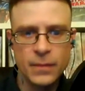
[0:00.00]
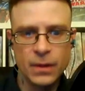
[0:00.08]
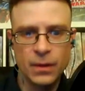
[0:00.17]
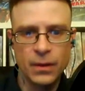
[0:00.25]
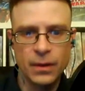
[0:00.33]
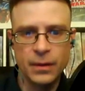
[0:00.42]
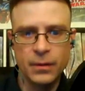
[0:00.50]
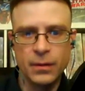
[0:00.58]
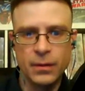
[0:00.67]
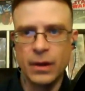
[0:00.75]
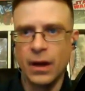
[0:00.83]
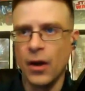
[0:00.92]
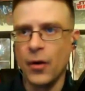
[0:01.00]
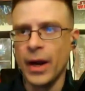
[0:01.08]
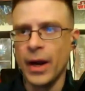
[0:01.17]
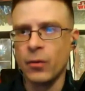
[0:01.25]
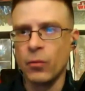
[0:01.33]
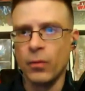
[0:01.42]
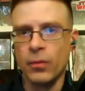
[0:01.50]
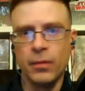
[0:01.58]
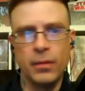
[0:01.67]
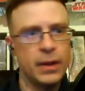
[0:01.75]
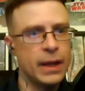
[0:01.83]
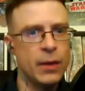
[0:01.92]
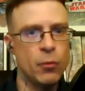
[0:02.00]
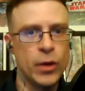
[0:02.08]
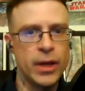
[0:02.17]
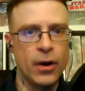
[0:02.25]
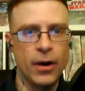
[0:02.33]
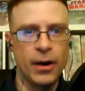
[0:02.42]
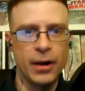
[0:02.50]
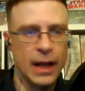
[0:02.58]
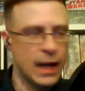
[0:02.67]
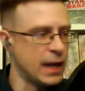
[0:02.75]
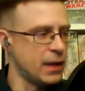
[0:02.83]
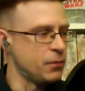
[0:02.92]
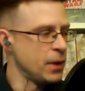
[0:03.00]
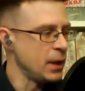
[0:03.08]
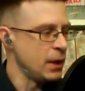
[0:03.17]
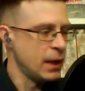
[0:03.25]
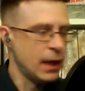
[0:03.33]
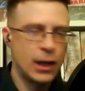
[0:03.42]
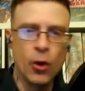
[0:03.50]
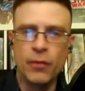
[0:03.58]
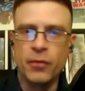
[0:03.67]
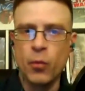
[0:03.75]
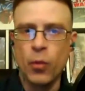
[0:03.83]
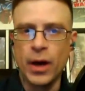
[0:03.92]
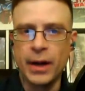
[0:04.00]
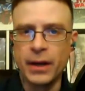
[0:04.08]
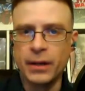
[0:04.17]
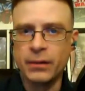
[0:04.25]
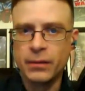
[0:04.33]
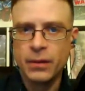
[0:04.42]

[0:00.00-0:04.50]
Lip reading: All right. All right. And we are live. Hello, everyone.